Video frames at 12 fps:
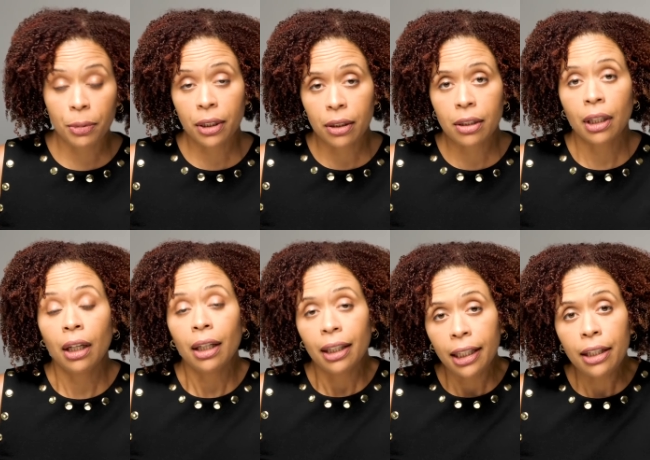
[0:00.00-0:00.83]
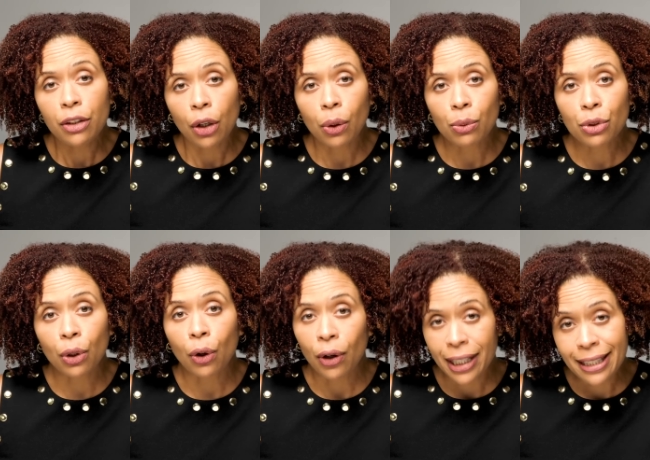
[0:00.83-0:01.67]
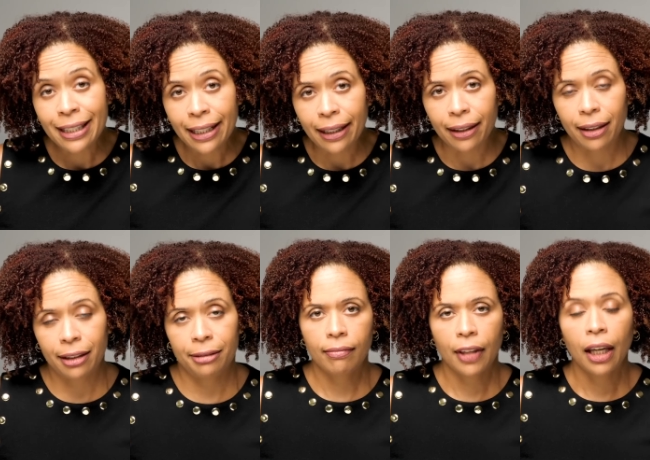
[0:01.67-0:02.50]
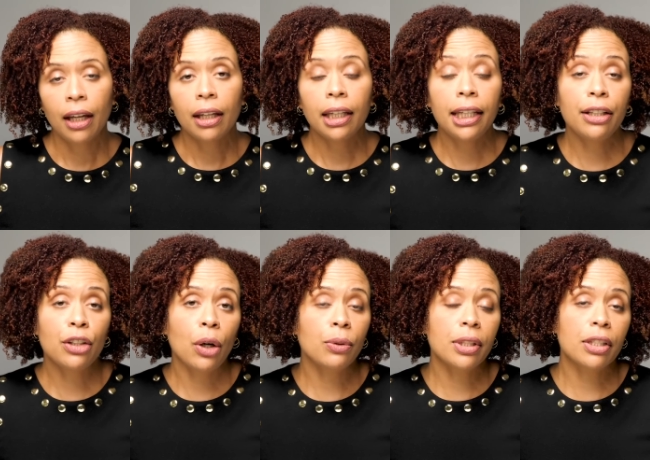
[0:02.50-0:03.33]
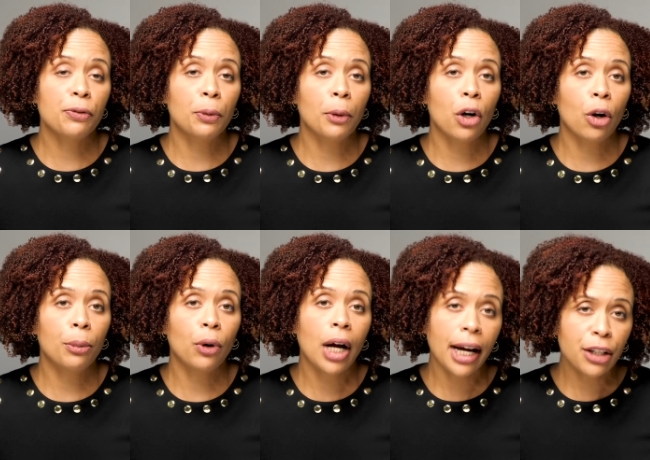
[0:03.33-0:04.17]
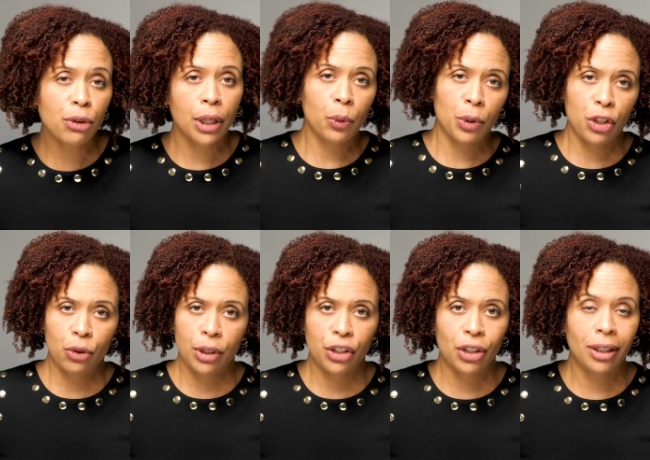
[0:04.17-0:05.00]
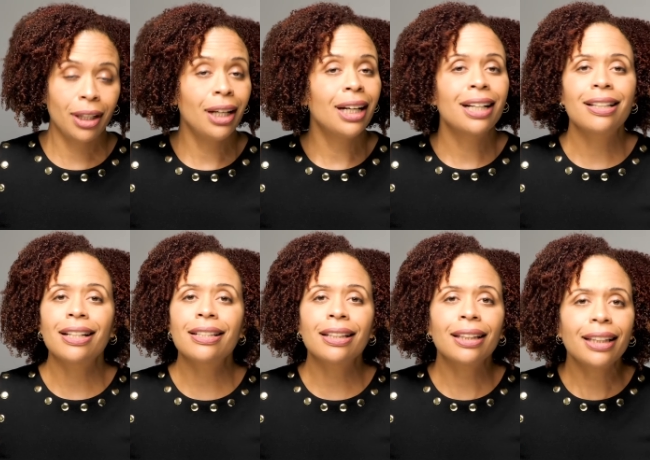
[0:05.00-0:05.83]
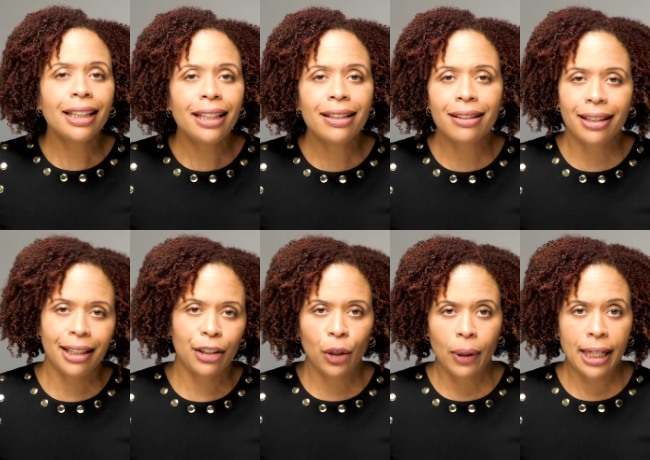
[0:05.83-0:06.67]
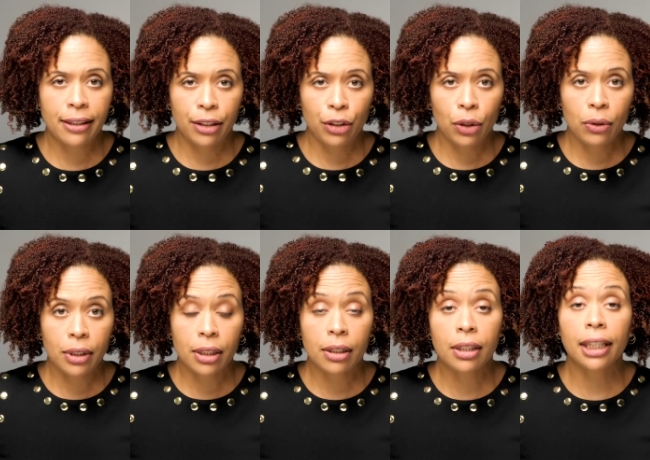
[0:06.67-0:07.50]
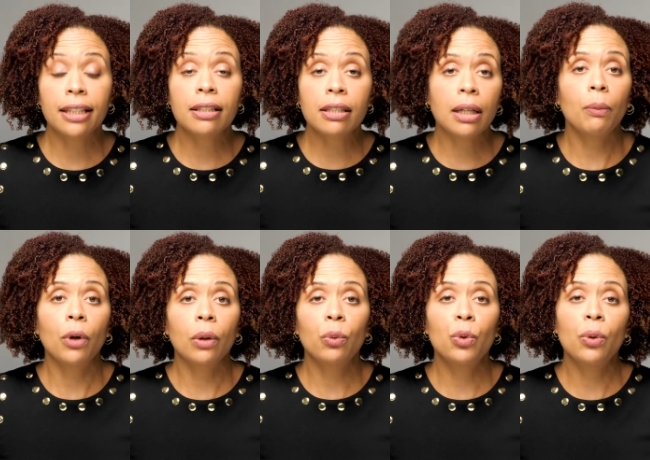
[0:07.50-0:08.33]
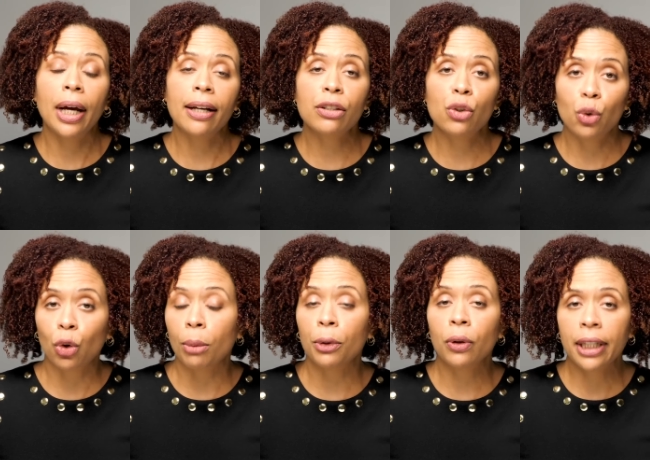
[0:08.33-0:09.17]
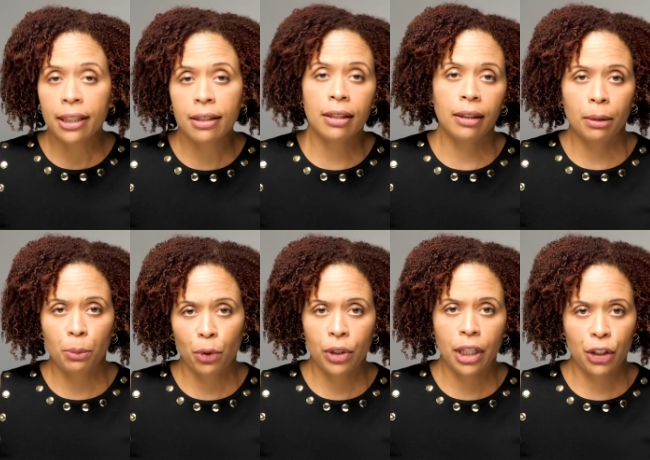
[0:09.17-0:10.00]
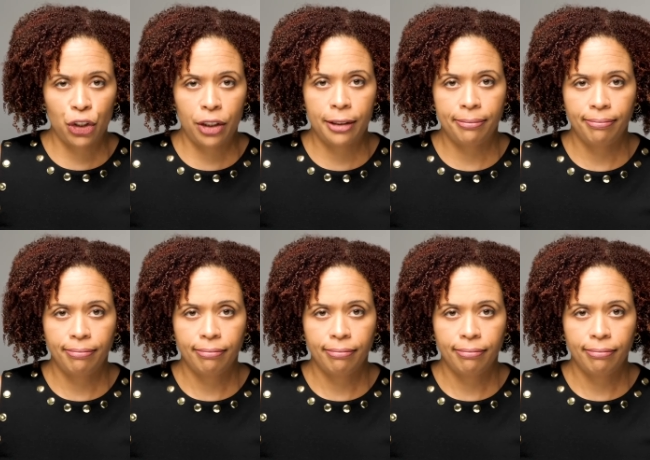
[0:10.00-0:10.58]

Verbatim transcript: because ketones are acidic ketosis from carbohydrate restriction doesn't lead to ketoacidosis in someone who has normal insulin production.